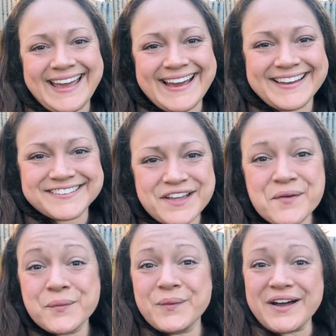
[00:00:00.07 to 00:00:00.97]
guys,
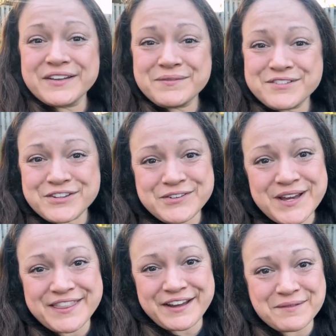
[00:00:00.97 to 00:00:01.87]
welcome to
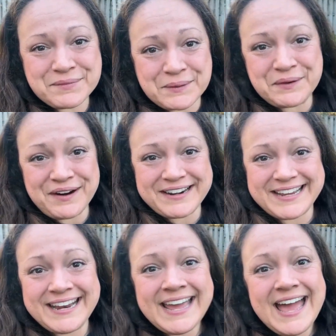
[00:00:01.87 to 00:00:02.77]
the Gumboot
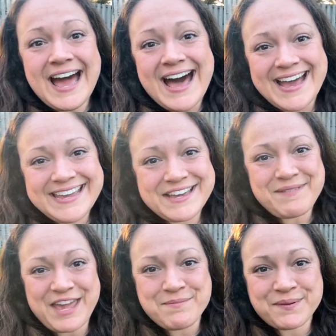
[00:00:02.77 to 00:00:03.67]
Garden. I am
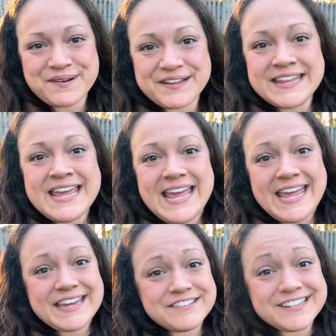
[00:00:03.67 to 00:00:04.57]
April
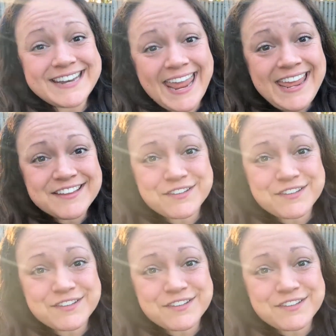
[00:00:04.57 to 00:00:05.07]
and today is